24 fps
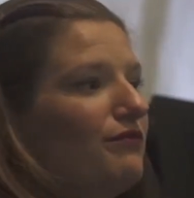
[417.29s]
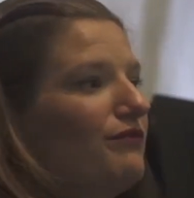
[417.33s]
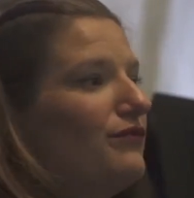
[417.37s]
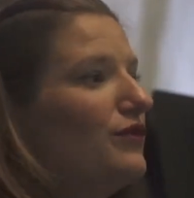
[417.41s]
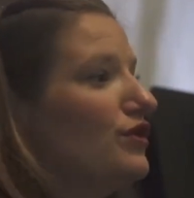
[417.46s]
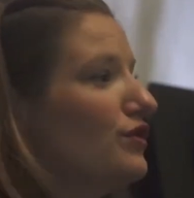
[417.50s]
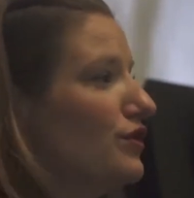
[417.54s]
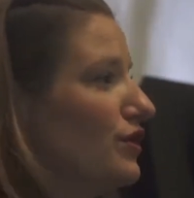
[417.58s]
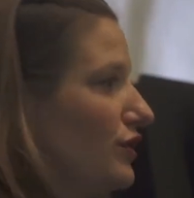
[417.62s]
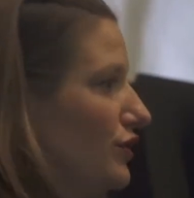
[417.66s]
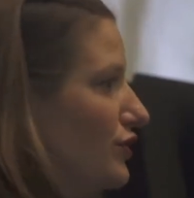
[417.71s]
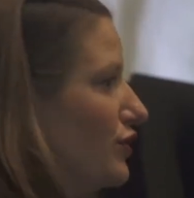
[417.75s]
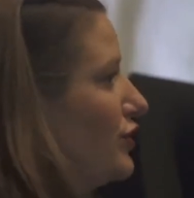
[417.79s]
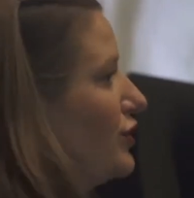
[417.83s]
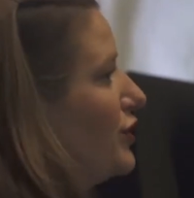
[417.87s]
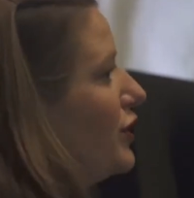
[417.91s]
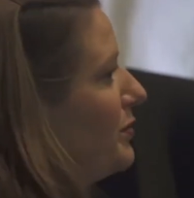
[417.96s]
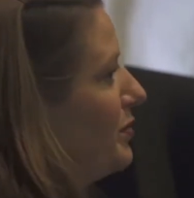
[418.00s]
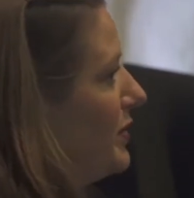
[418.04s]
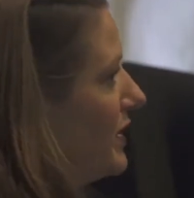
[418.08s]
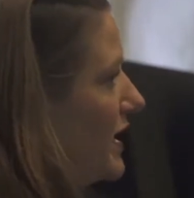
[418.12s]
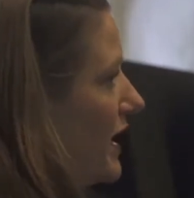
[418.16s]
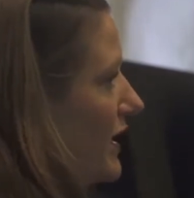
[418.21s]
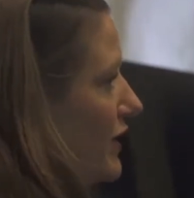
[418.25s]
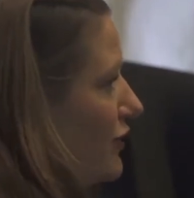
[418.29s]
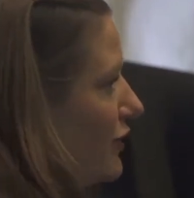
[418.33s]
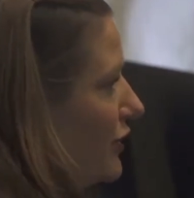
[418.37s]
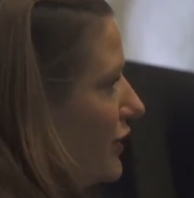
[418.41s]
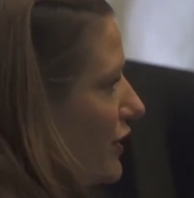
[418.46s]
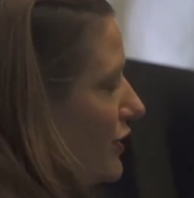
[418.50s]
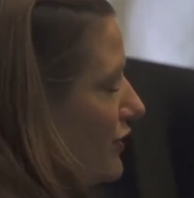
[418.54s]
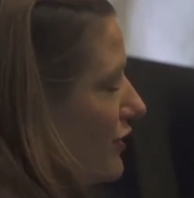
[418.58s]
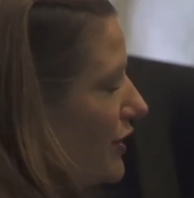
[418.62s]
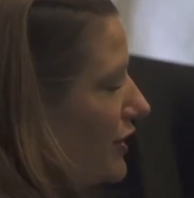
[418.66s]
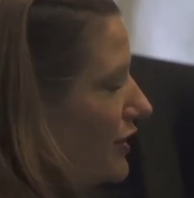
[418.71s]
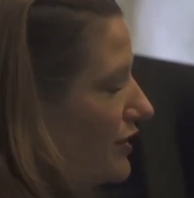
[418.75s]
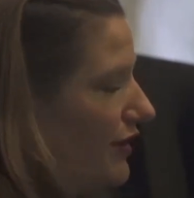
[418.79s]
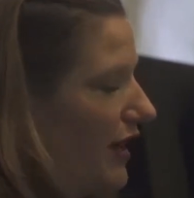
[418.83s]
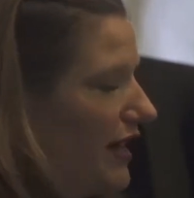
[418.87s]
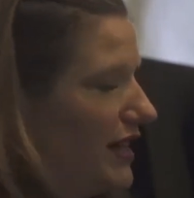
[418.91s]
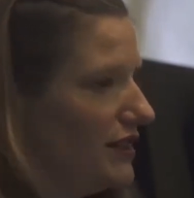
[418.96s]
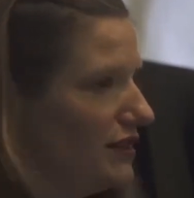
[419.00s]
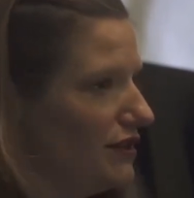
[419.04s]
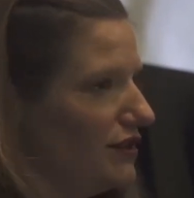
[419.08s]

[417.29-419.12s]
new users or potential users, right?